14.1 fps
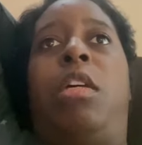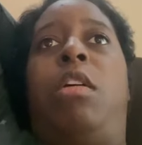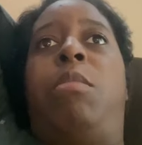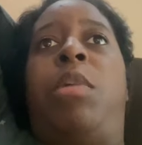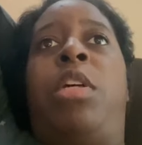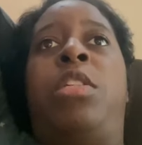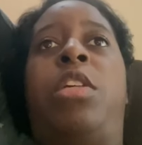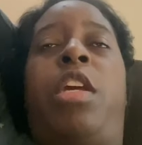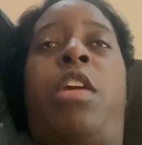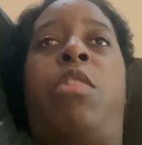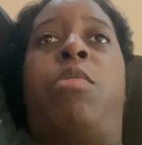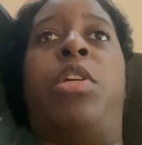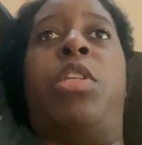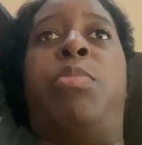Us
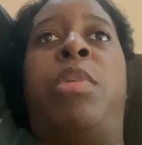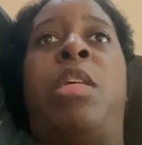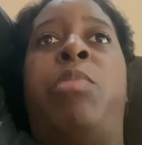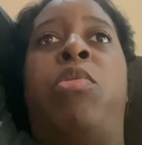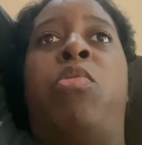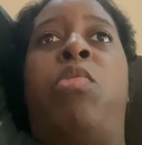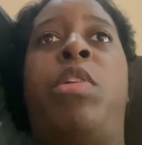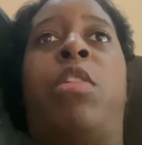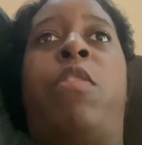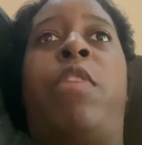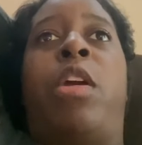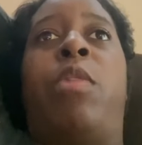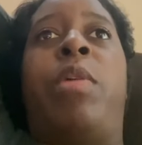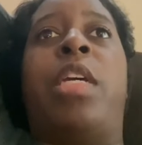Aries people, we are
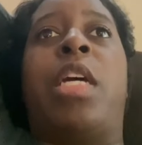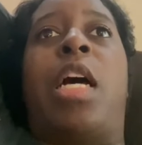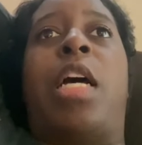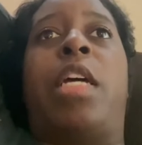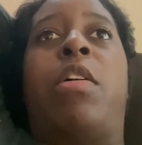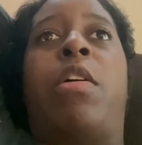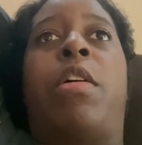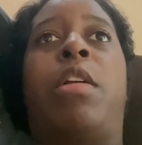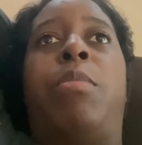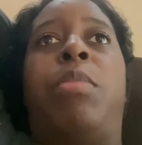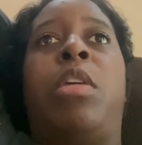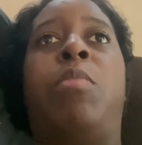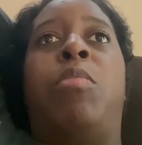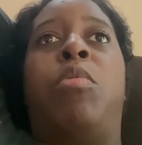very kind-hearted
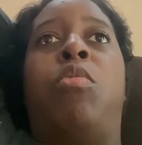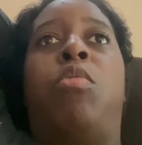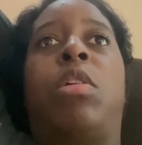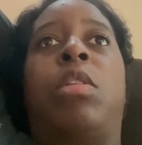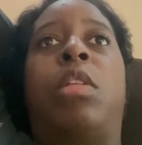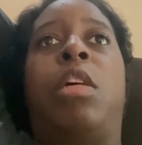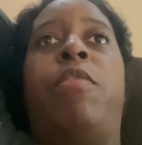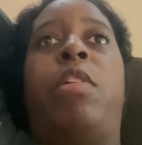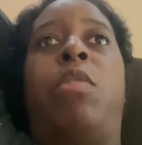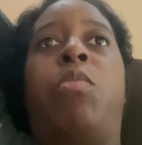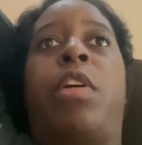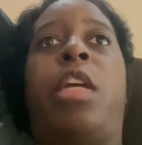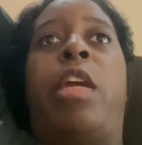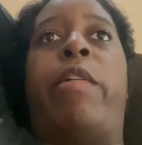people. We're loving,
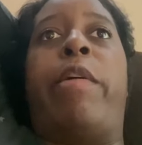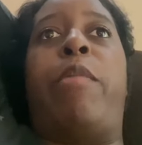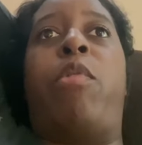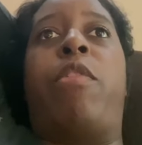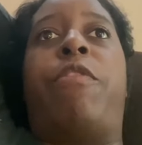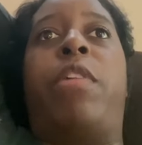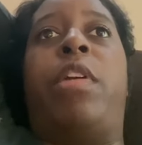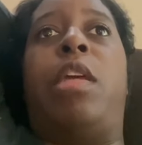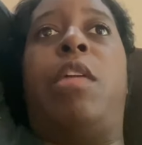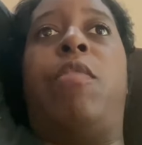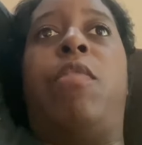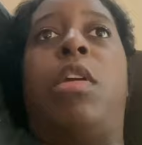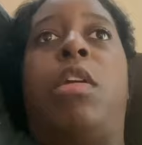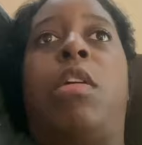we're caring, we're
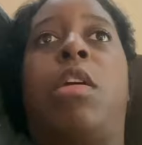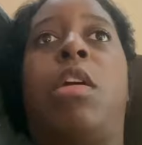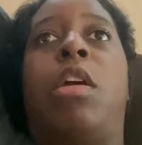forgiving.